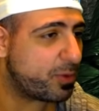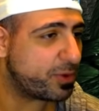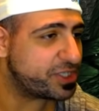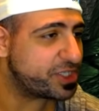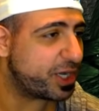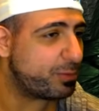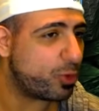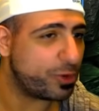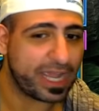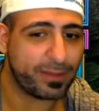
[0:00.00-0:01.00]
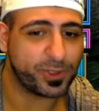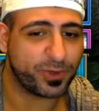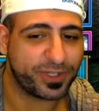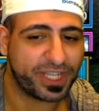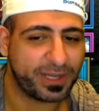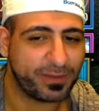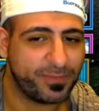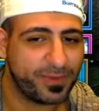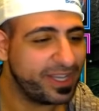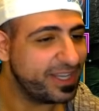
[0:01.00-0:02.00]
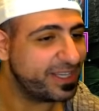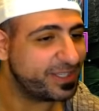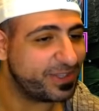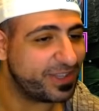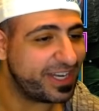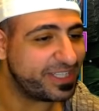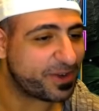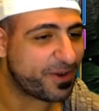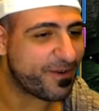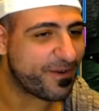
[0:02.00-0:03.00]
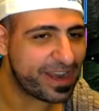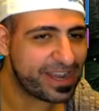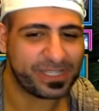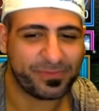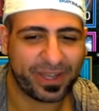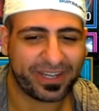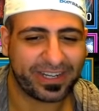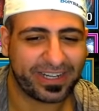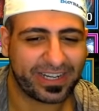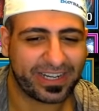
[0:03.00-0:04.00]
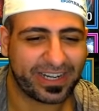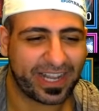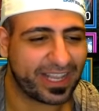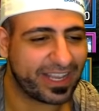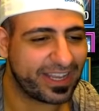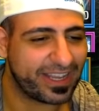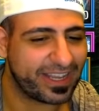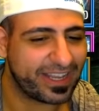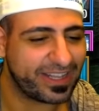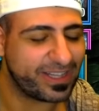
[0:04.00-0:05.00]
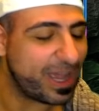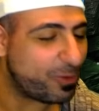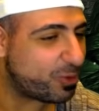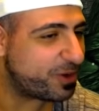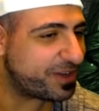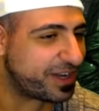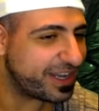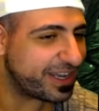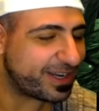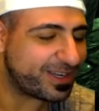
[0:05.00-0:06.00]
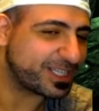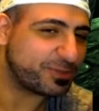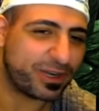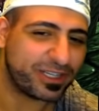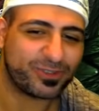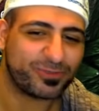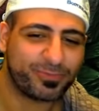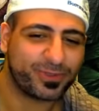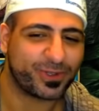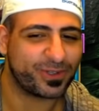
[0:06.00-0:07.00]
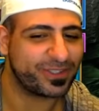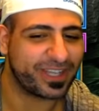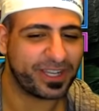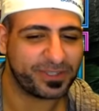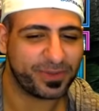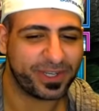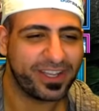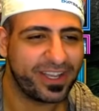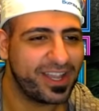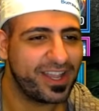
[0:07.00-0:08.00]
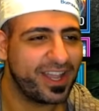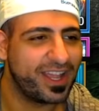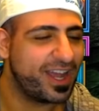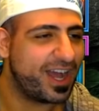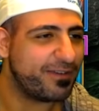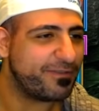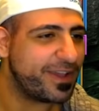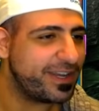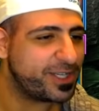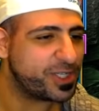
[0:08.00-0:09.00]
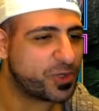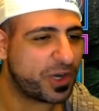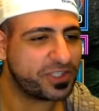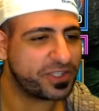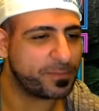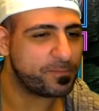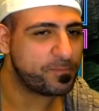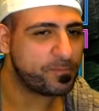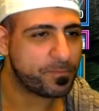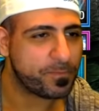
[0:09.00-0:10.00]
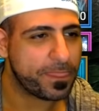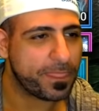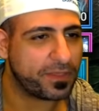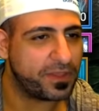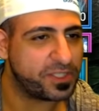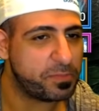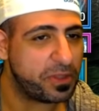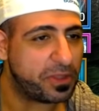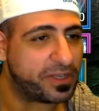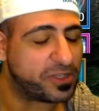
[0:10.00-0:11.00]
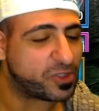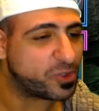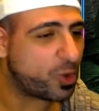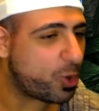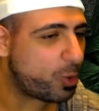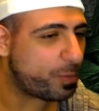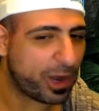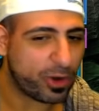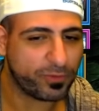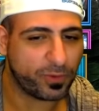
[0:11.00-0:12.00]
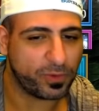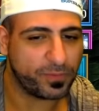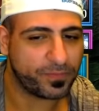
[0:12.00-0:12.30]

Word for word: dishing out more damage over time. So that is crazy, man. Like, that word cannot express how strong this guy is, man. Fated Destruction. This ability is so powerful.